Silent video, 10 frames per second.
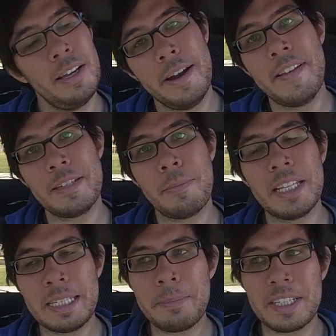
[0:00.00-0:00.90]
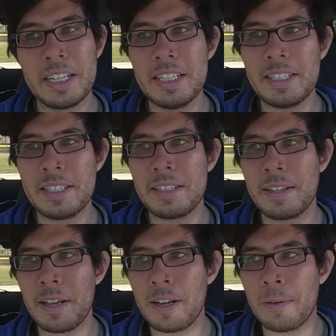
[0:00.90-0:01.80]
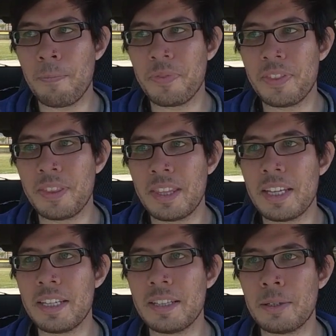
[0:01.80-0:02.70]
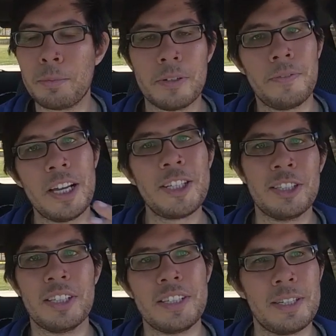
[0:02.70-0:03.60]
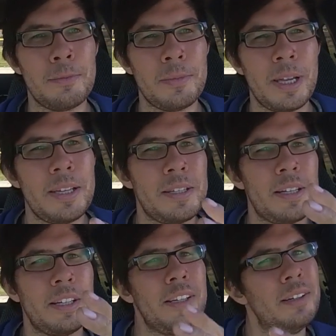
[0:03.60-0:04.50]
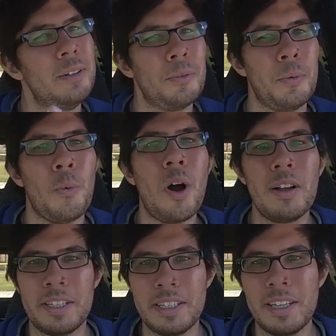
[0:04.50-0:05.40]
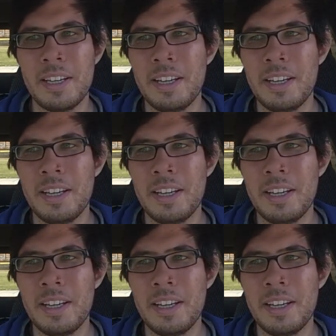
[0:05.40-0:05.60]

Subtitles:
And that's mainly because their professionalism is a little wonky.